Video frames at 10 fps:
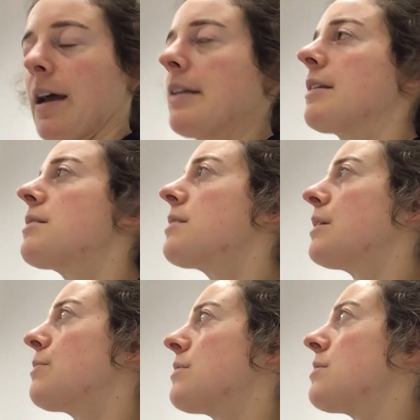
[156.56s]
And it
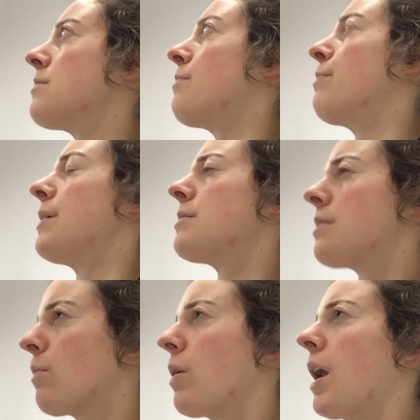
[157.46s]
seems,
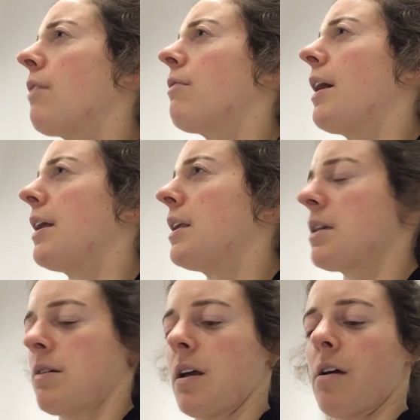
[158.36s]
based on what I read,
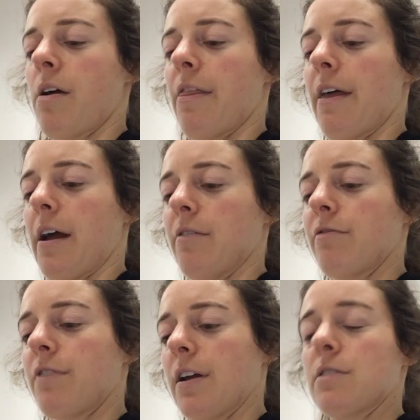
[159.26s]

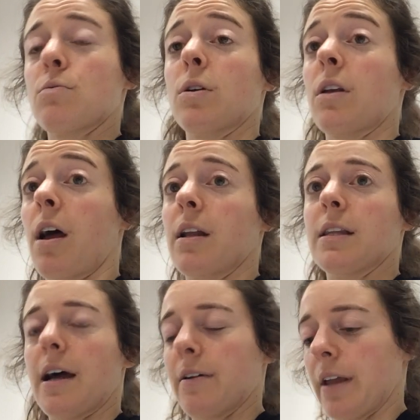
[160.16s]
that fans were not
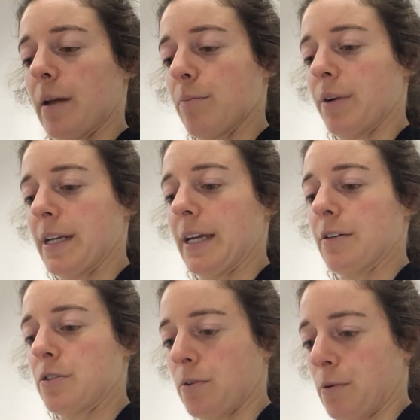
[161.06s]
allowed at
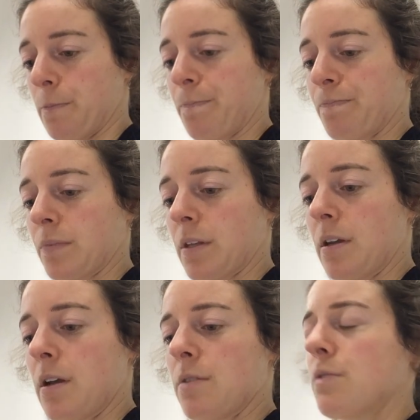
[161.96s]
breaking two.
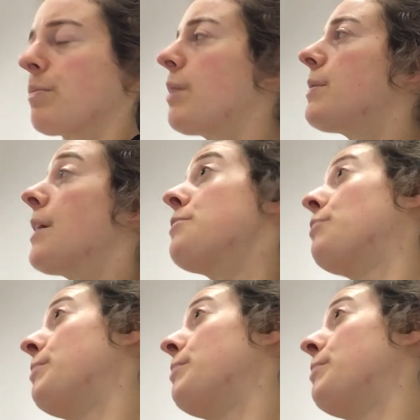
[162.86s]
So maybe that's